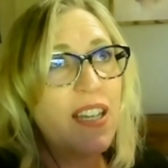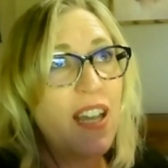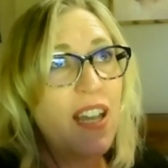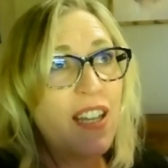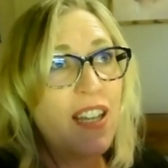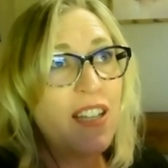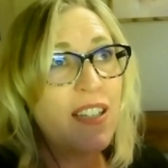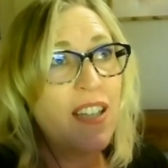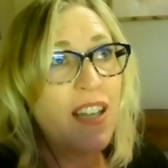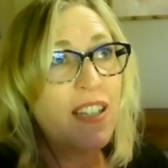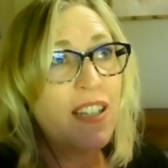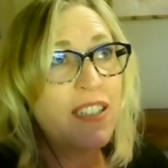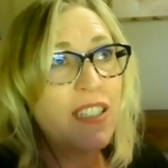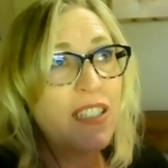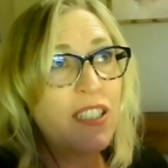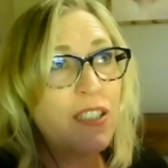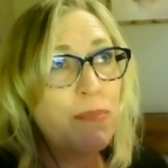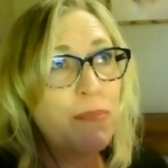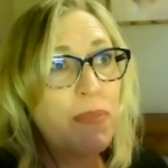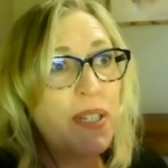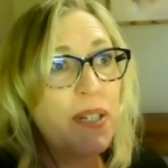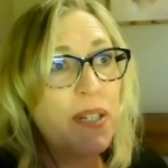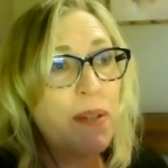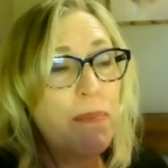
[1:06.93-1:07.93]
a
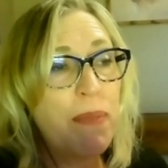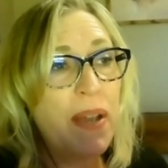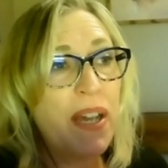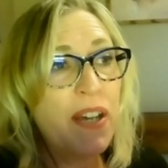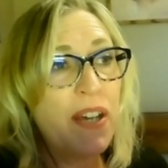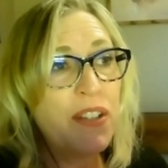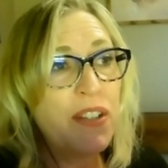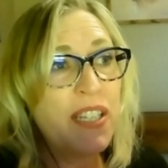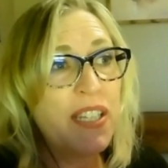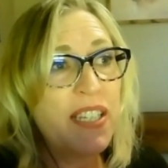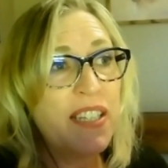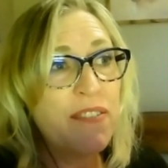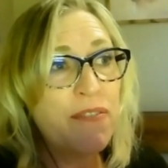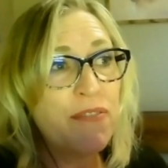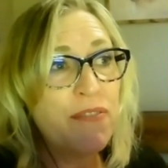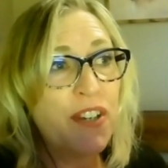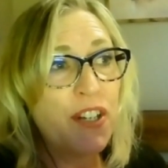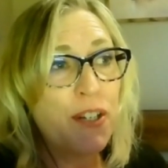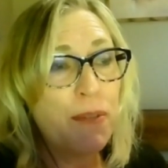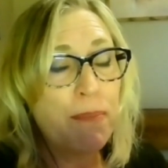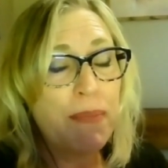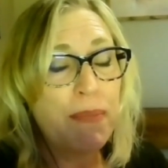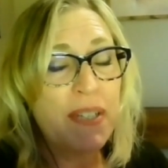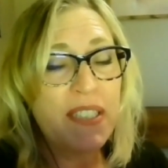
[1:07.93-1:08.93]
little bit about the
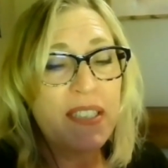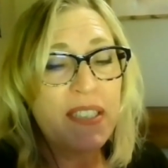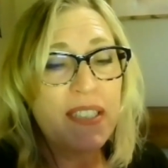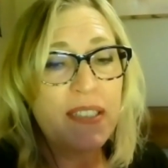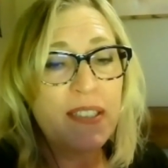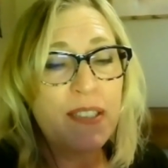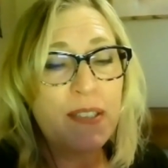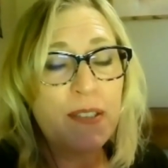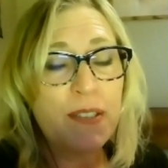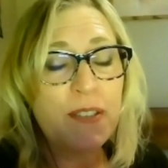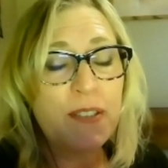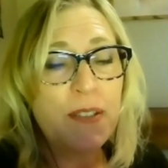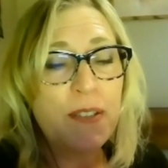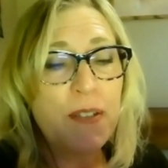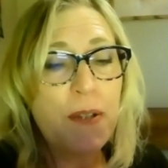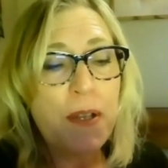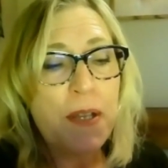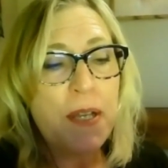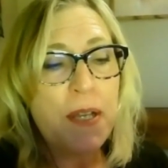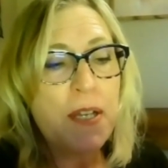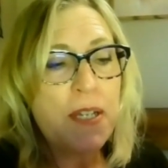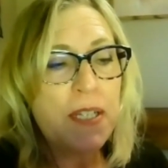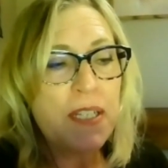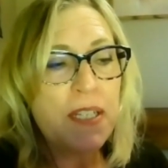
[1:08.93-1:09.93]
environmental
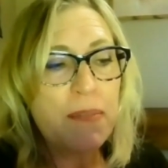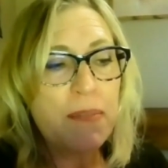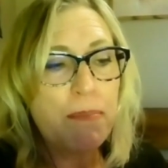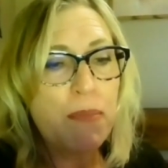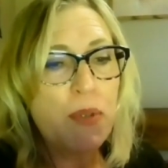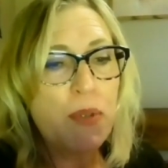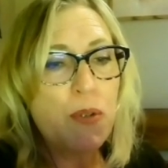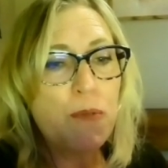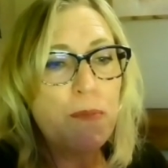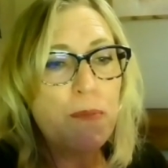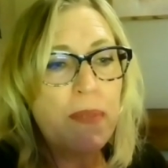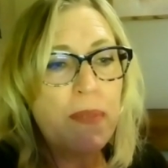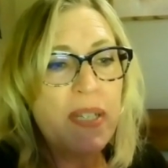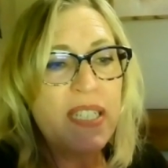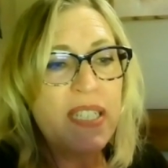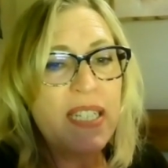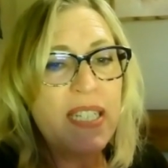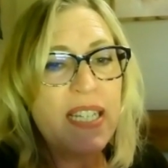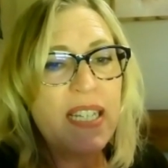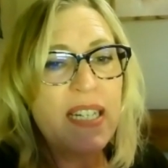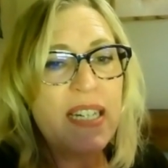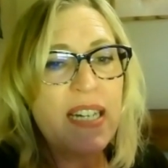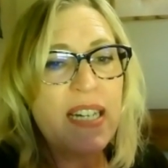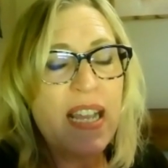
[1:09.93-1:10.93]

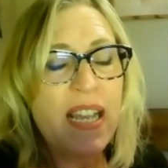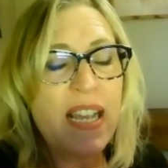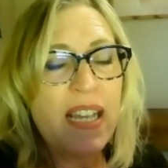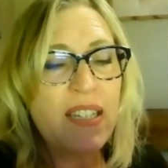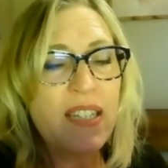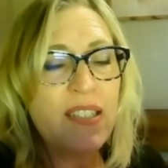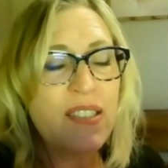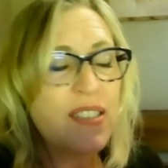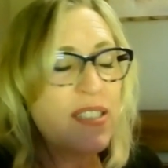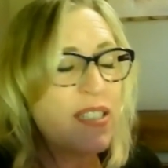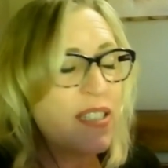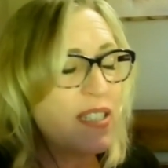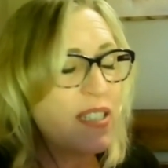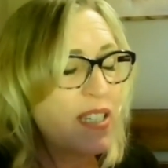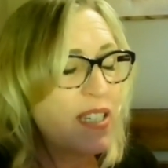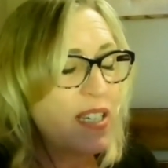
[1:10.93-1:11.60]
movement and